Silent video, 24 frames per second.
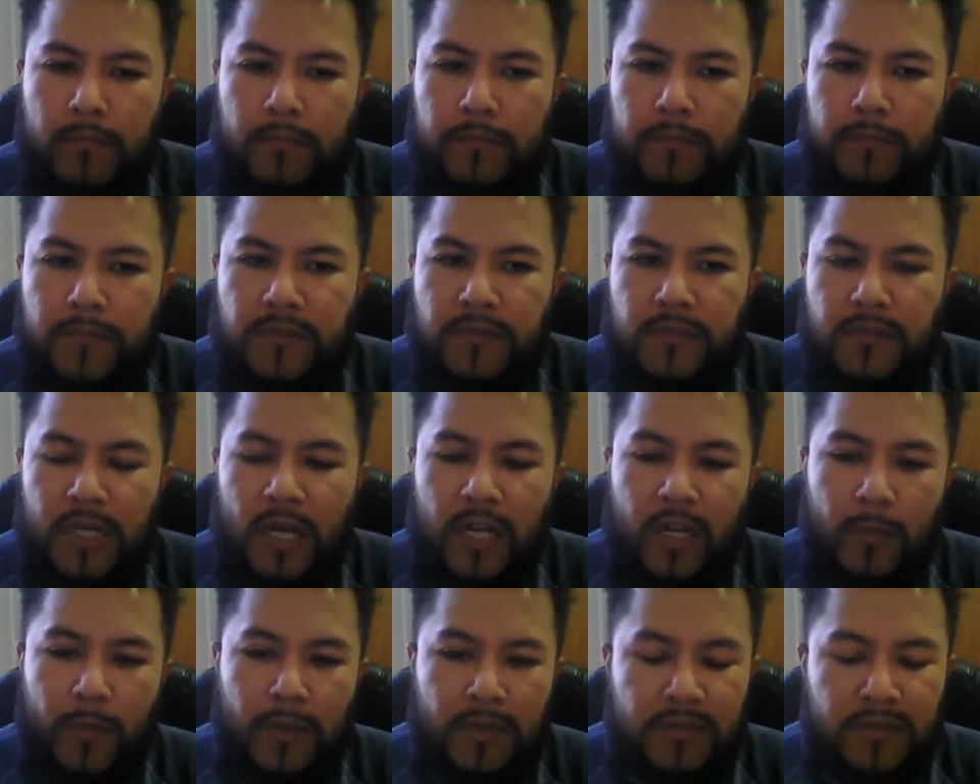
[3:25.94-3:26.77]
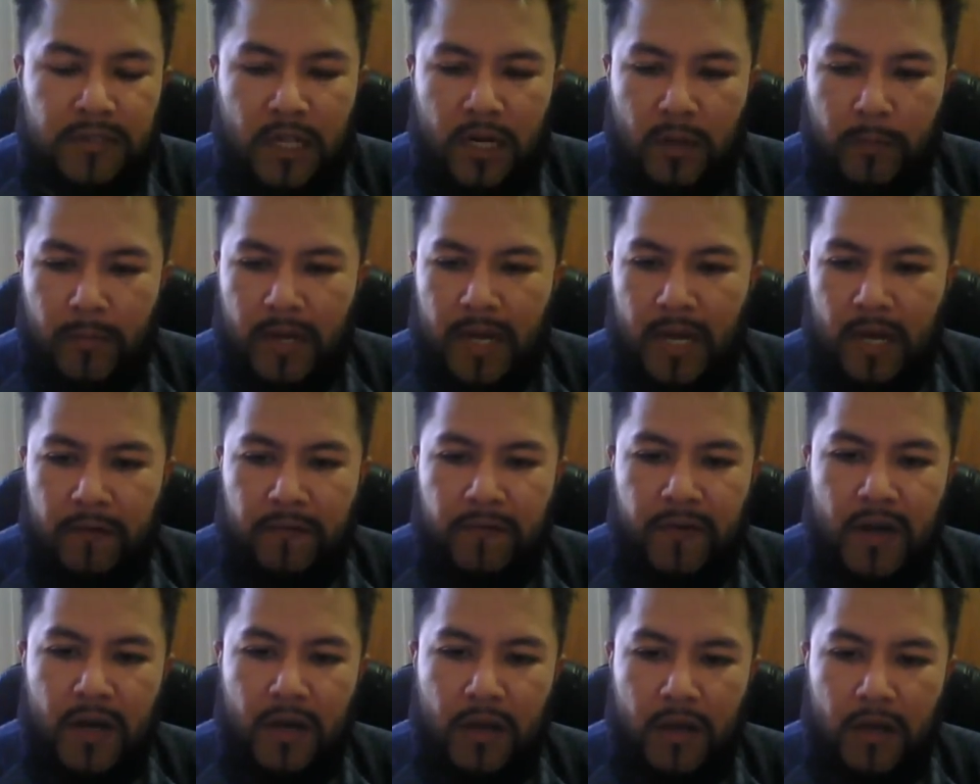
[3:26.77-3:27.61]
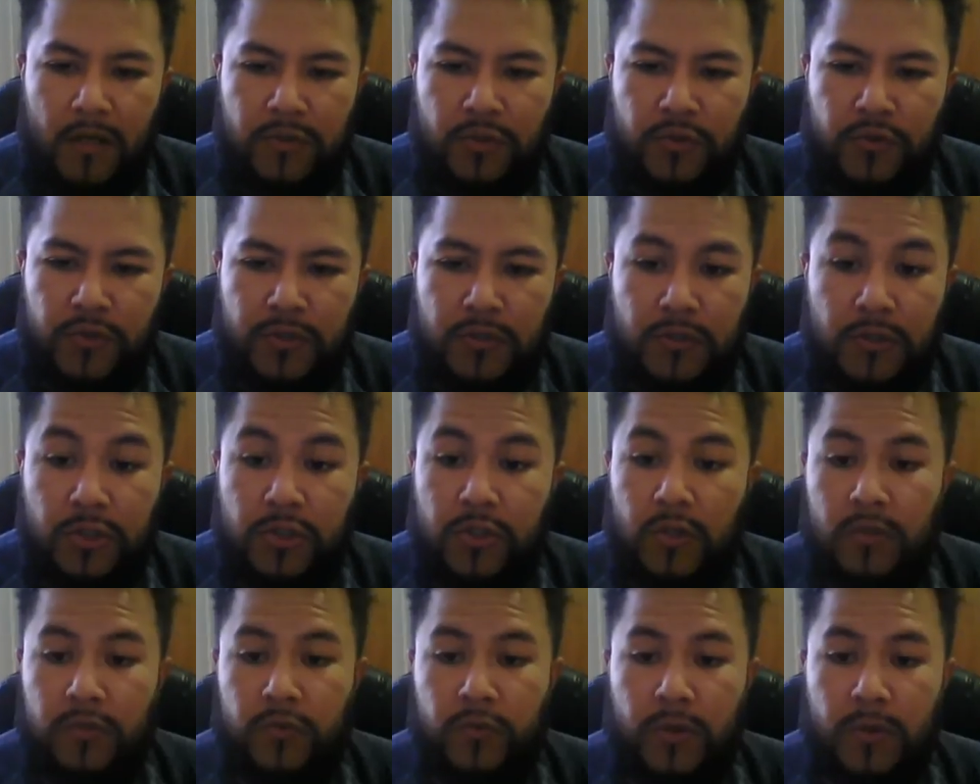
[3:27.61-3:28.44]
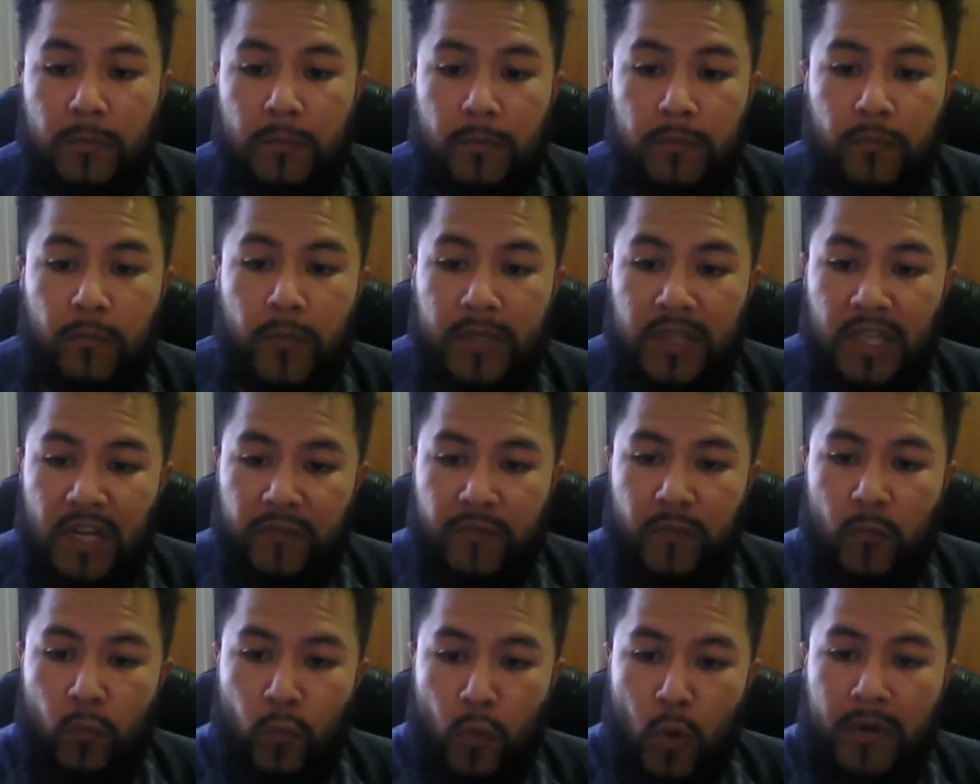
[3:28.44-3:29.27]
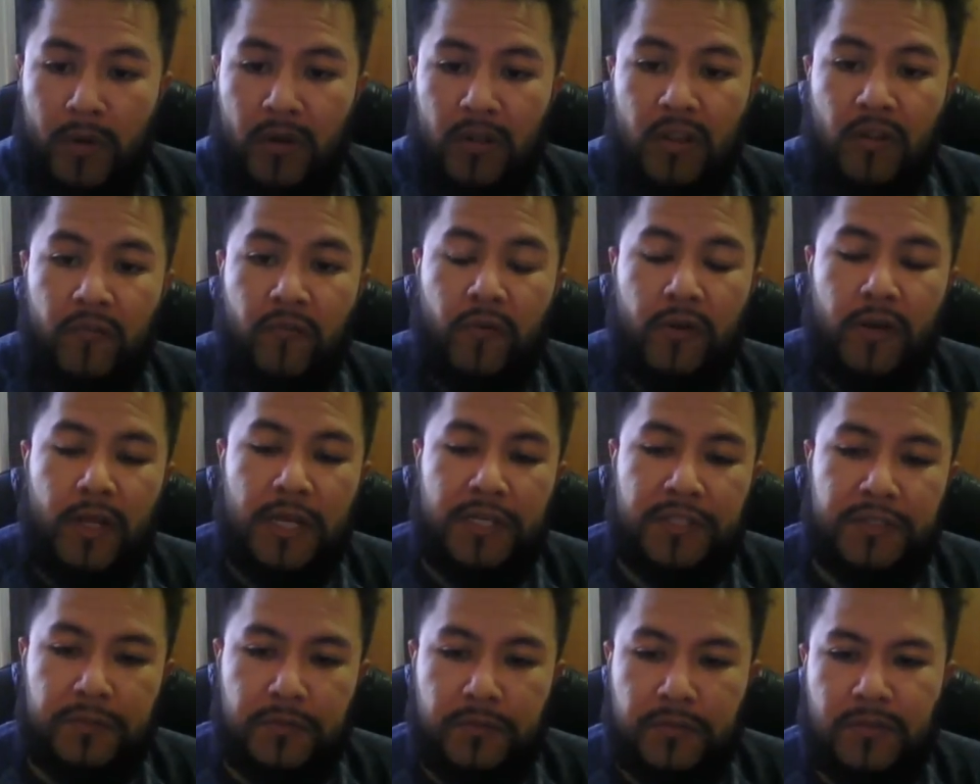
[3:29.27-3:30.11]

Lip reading: Solomon had 500 children, but they're from women of different nations.